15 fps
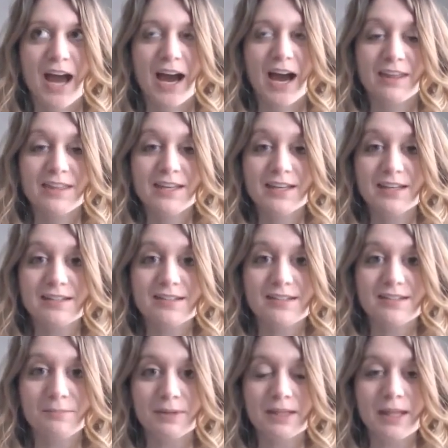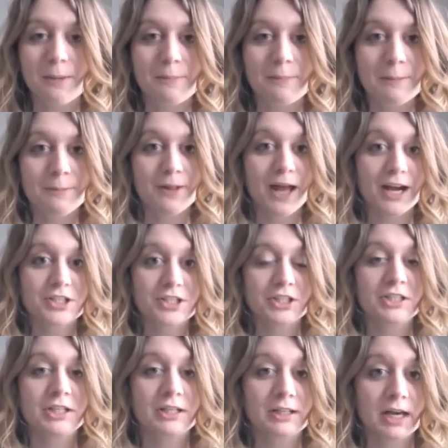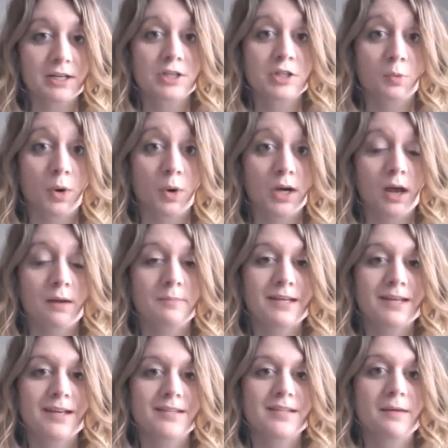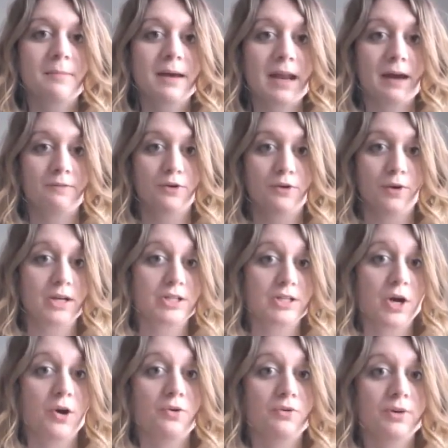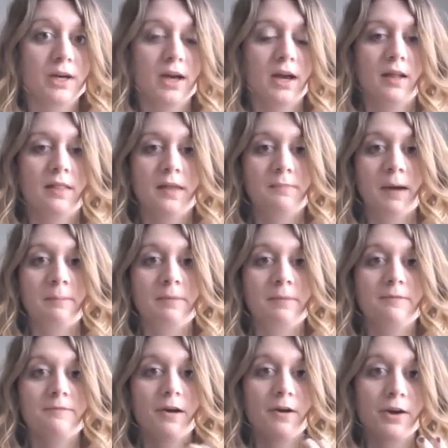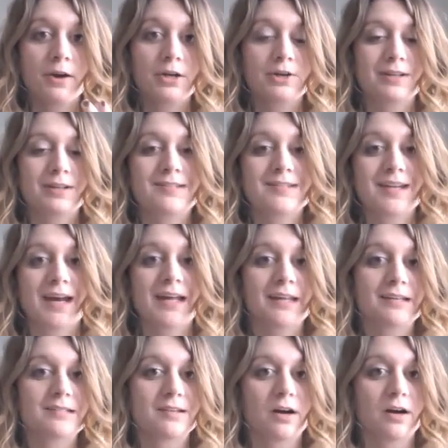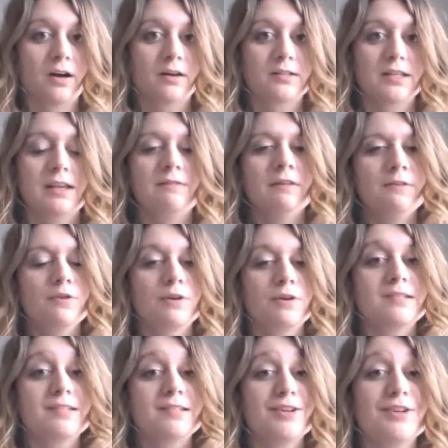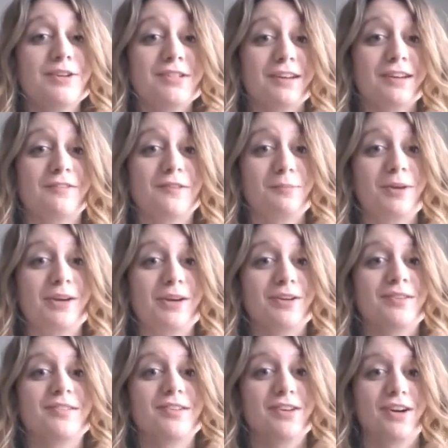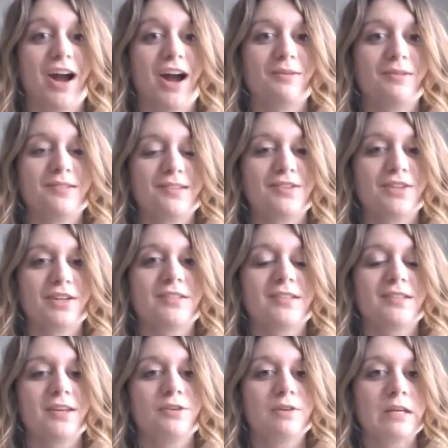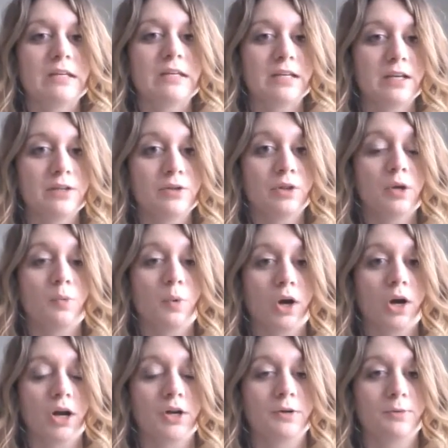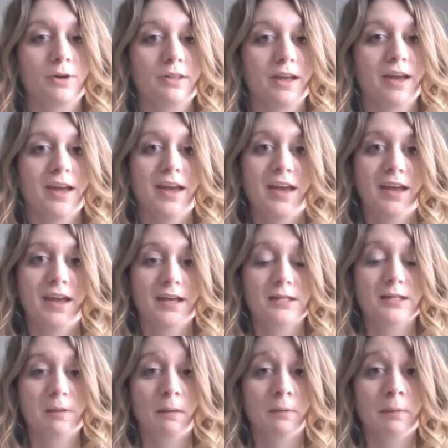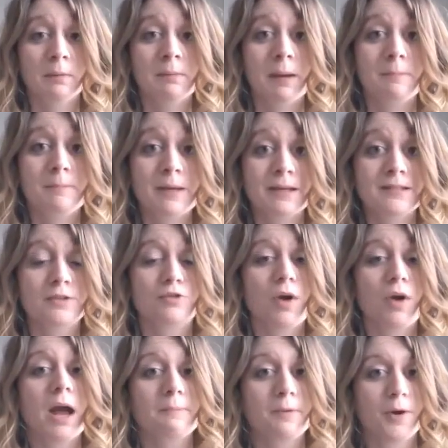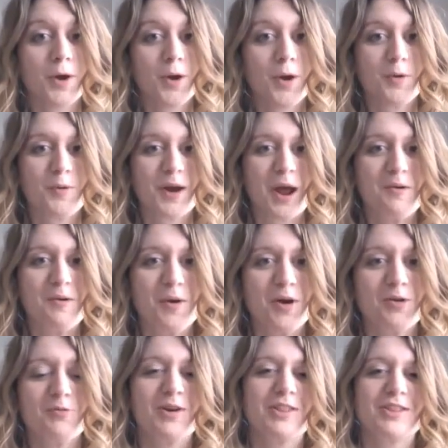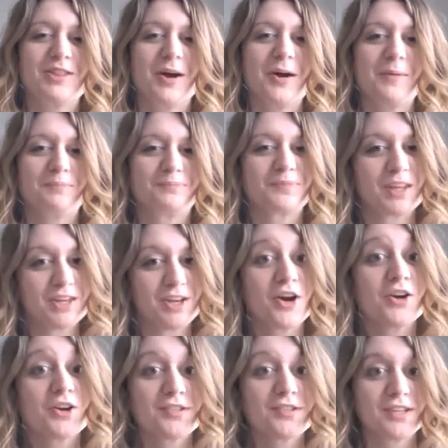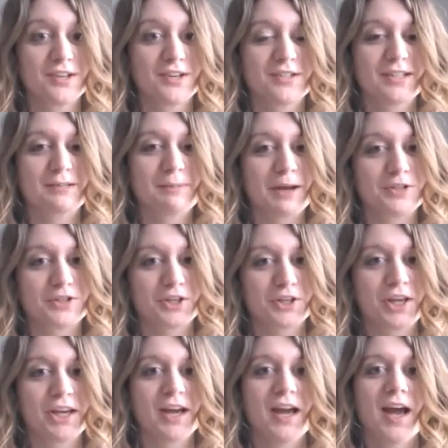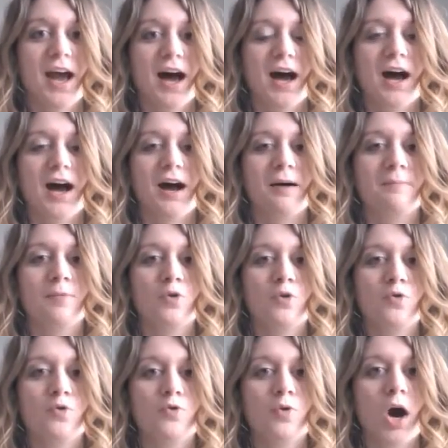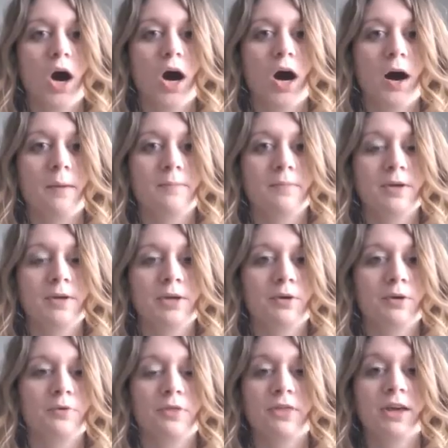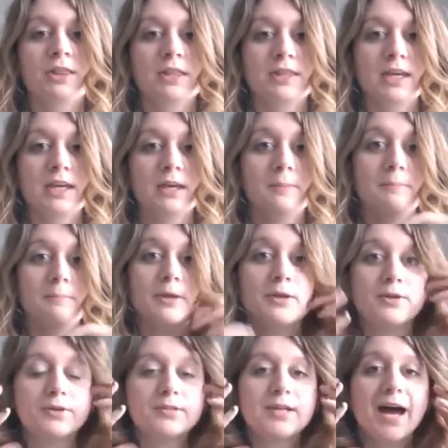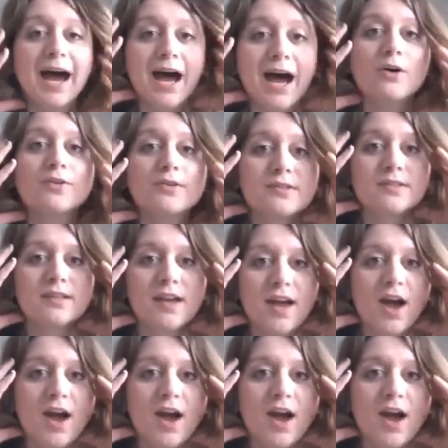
I think it's something that people actually neglect to work on because they might have a great tone. They might be very good at styling songs. Even if you consider yourself to be a good singer, I would suggest that you continually work on your breathing. It's probably my biggest gripe when I work with younger singers especially who think that they can build a house